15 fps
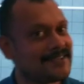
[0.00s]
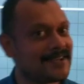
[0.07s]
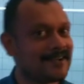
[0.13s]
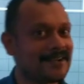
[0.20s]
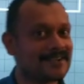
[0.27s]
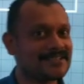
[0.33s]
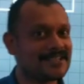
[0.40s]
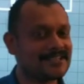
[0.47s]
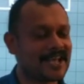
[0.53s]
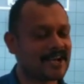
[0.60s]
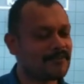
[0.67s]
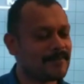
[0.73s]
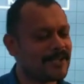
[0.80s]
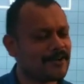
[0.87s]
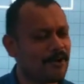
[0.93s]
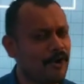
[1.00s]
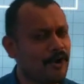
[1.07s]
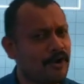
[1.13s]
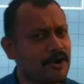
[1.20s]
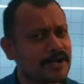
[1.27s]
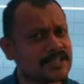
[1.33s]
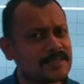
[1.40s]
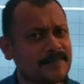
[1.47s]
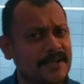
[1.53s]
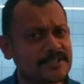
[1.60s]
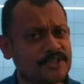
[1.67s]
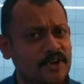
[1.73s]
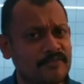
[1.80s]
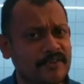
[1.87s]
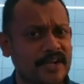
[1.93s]
energy. There will be no
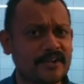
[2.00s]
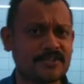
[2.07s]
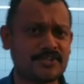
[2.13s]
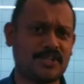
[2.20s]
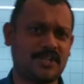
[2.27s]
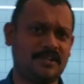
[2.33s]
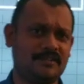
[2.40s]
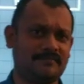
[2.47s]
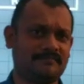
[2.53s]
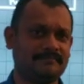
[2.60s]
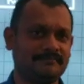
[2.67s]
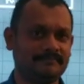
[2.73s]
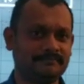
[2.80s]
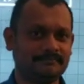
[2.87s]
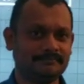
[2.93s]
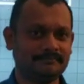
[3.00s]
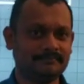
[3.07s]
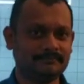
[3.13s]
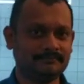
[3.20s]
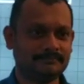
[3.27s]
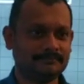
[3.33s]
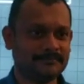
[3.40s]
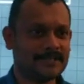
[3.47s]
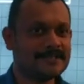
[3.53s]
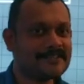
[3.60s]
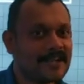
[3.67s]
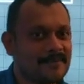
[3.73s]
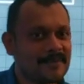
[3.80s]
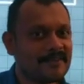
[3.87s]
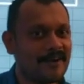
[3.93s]
dissipation of energy. Then
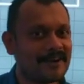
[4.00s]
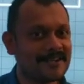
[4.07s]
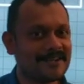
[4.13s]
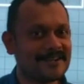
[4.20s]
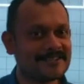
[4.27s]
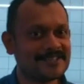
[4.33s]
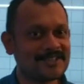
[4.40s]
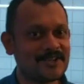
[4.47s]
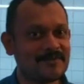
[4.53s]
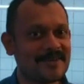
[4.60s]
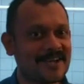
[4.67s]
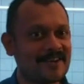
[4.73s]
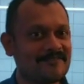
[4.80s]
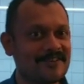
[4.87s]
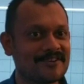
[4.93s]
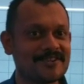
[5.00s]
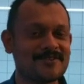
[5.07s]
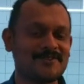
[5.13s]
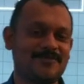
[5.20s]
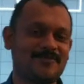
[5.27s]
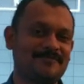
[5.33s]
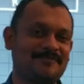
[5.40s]
tell me what energy it will be converted to.